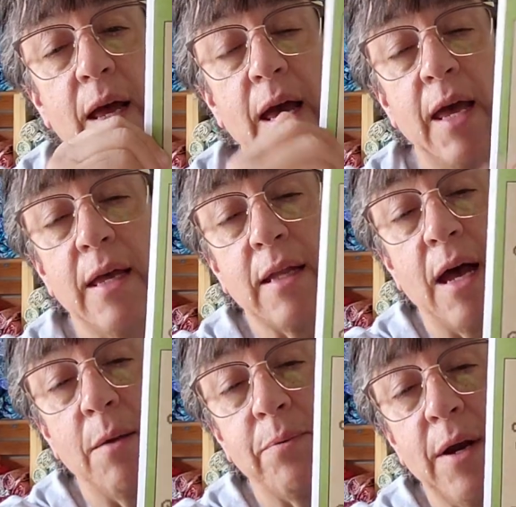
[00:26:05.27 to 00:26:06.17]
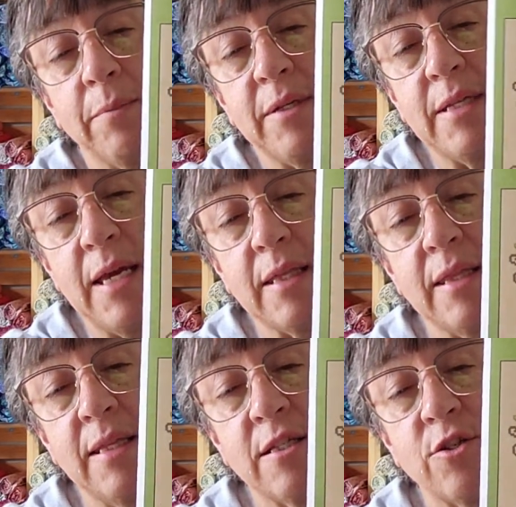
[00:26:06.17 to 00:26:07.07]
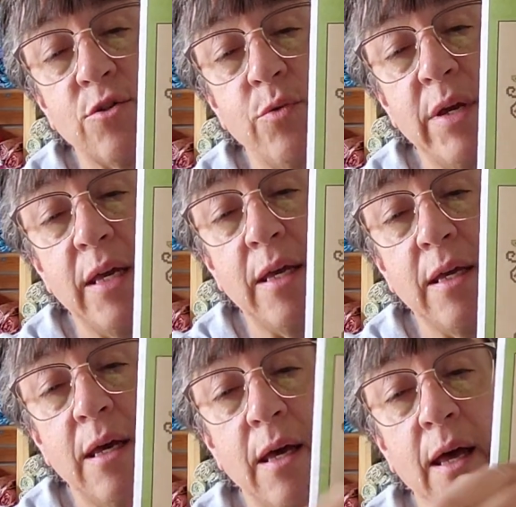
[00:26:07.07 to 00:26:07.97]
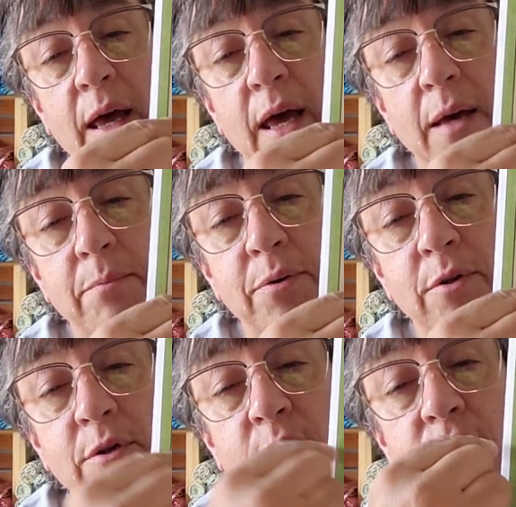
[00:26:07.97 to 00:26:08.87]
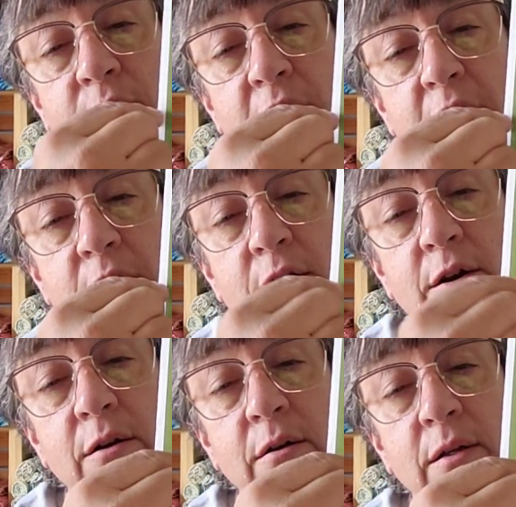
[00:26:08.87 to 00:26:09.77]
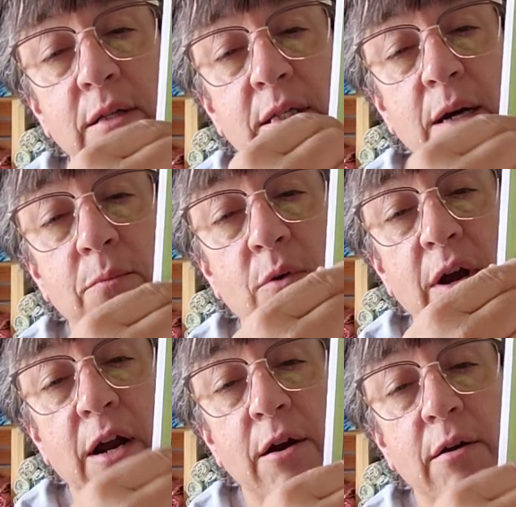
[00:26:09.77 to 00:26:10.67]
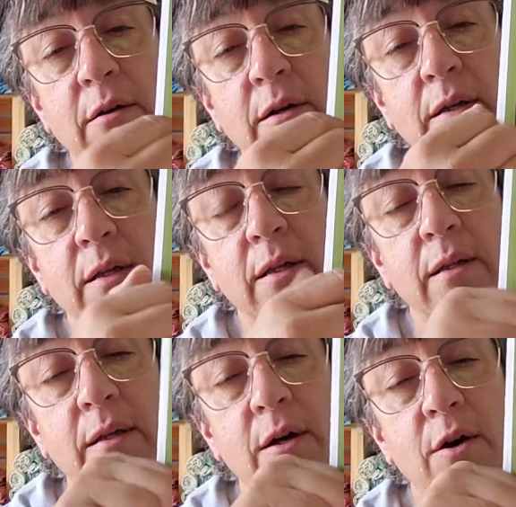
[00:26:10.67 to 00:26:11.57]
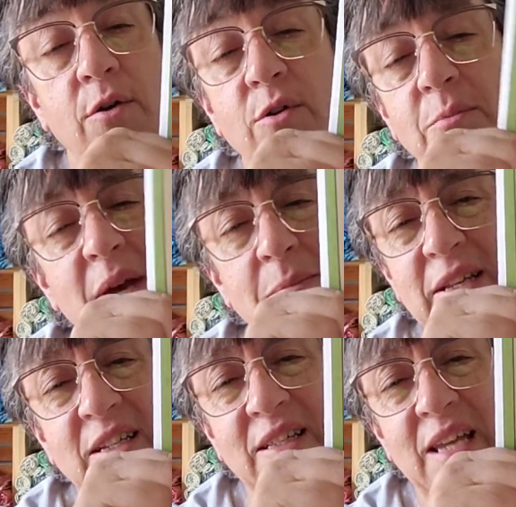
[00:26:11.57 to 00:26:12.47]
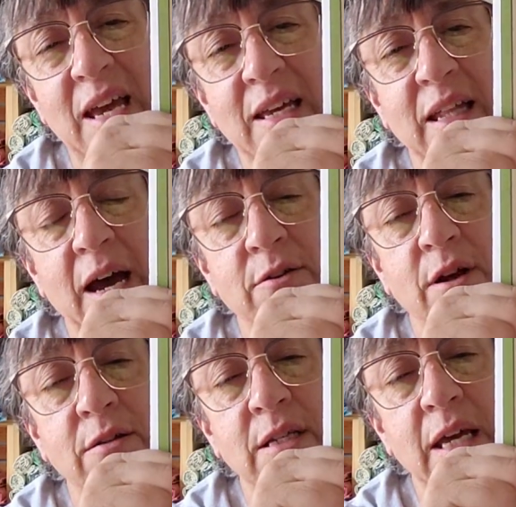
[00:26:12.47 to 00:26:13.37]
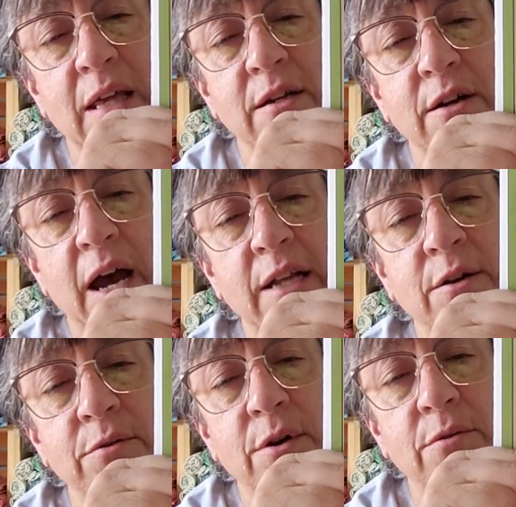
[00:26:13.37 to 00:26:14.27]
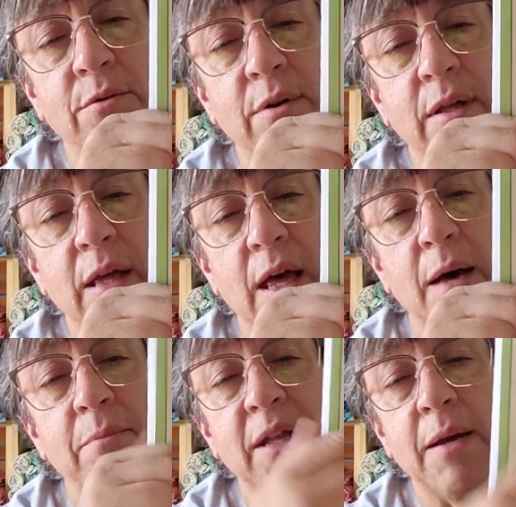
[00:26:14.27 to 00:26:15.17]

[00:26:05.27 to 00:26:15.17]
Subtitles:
And I'll probably take this twig and put it over here somewhere. Or maybe just take it out altogether. I don't know. But